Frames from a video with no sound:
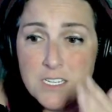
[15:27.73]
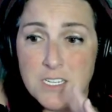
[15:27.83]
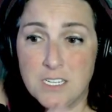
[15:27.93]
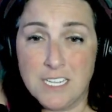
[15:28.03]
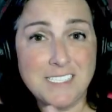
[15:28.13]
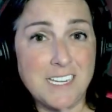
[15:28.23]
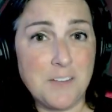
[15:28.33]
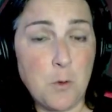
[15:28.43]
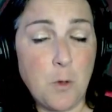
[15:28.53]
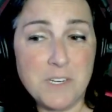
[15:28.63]
Like I said, if
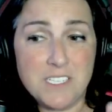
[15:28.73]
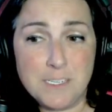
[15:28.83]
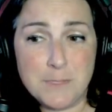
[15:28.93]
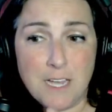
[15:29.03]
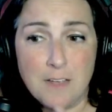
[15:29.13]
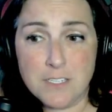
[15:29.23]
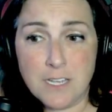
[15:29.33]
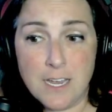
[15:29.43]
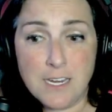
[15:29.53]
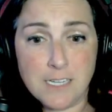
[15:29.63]
you want me to deep dive onto
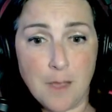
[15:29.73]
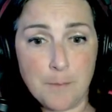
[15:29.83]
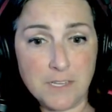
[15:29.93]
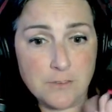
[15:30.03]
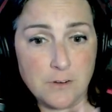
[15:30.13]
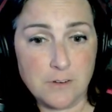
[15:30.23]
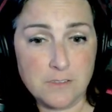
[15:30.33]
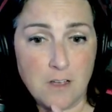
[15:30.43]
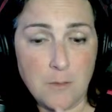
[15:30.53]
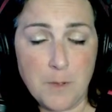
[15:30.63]
any topics or
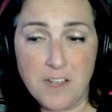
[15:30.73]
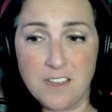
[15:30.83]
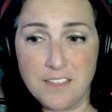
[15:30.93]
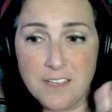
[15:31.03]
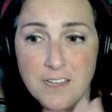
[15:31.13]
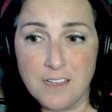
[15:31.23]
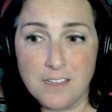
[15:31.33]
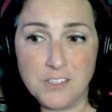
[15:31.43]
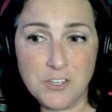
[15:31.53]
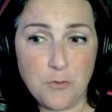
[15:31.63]
talk about anything in
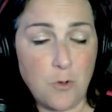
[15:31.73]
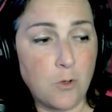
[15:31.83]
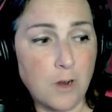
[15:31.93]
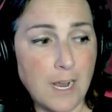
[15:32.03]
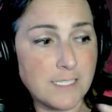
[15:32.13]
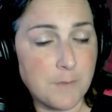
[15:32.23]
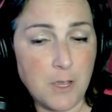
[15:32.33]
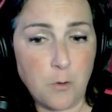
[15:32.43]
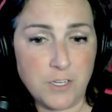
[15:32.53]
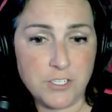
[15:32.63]
general or ask me a
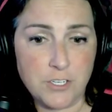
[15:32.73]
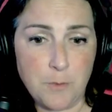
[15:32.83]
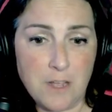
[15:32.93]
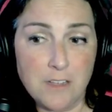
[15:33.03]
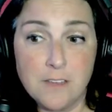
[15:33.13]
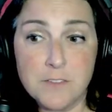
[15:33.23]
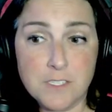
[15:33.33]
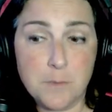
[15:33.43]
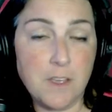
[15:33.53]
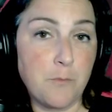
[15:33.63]
question about even
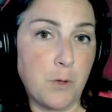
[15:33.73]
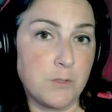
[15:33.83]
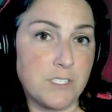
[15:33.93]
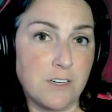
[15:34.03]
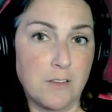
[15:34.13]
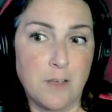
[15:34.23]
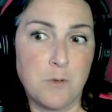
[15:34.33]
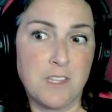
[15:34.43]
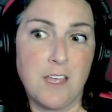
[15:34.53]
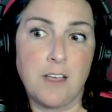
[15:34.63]
something I've posted or like what
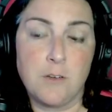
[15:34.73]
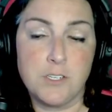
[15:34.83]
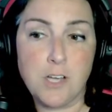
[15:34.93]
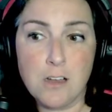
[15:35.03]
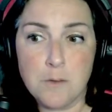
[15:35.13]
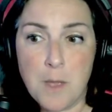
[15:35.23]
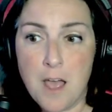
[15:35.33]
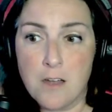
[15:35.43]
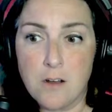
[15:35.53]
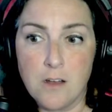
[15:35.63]
the heck are you talking
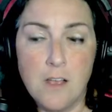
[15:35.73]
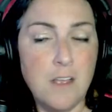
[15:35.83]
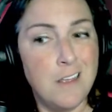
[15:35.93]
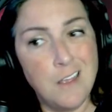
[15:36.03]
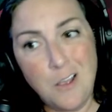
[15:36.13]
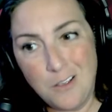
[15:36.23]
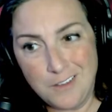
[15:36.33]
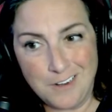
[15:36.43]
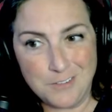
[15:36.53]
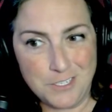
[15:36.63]
about or
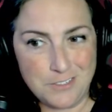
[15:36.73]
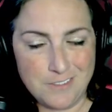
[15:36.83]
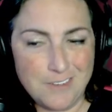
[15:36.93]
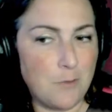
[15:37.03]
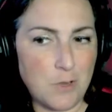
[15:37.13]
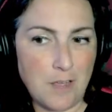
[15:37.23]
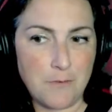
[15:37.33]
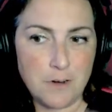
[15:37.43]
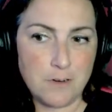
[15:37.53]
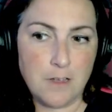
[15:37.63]

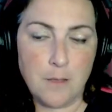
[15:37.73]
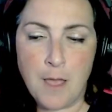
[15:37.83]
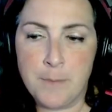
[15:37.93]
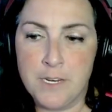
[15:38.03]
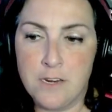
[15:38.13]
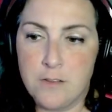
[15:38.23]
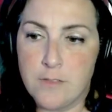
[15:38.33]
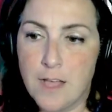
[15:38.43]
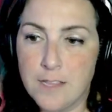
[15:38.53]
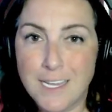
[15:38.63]
whatever, I'm happy to do
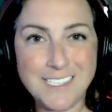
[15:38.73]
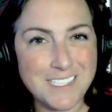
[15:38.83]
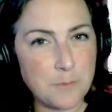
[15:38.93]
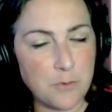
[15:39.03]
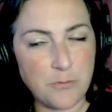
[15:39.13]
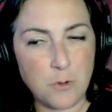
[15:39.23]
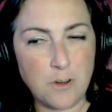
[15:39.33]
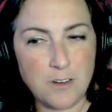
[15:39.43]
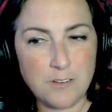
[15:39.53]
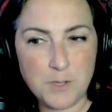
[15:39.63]
that. Like I did
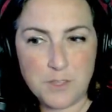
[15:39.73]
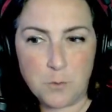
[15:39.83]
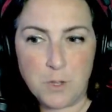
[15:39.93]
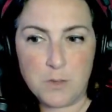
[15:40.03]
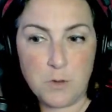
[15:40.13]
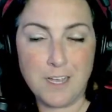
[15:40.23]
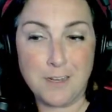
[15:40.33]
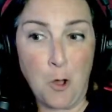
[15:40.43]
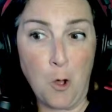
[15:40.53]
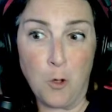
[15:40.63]
before with the one I got
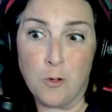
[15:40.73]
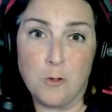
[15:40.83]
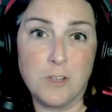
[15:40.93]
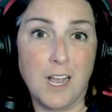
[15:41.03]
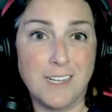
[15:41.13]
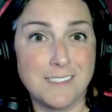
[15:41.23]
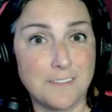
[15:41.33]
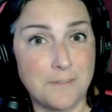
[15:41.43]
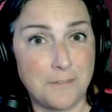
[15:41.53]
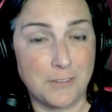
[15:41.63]
all kinds of
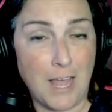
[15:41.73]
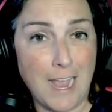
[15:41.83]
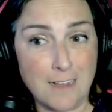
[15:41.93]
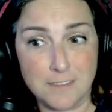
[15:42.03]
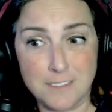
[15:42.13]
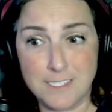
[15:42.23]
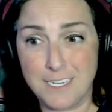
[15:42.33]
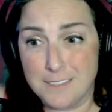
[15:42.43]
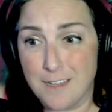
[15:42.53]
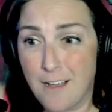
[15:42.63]
flack on
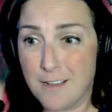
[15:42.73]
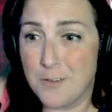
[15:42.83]
TikTok.